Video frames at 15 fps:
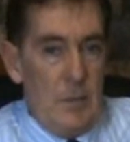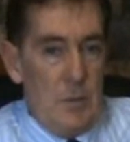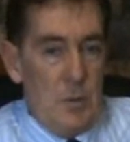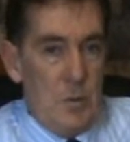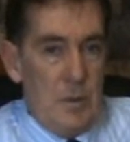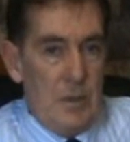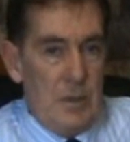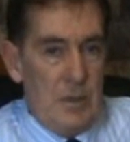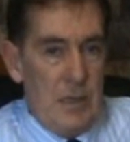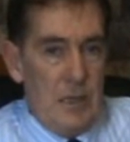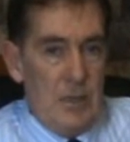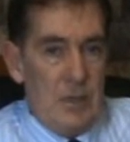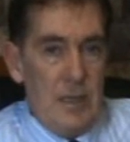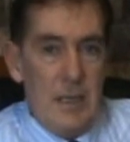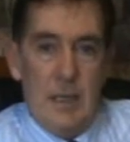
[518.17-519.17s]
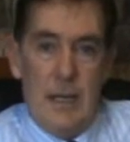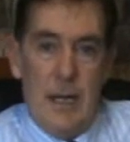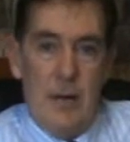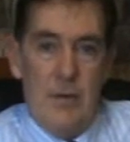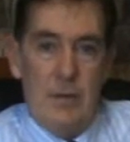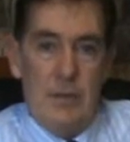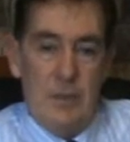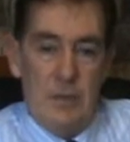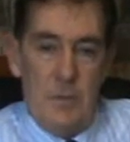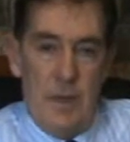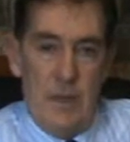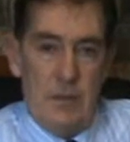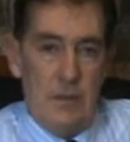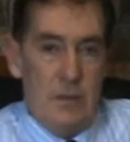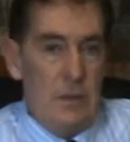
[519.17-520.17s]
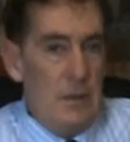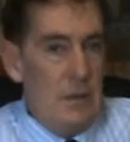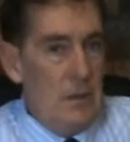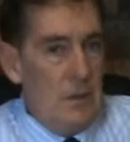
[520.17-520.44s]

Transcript: Between 6 to 8 hours is best,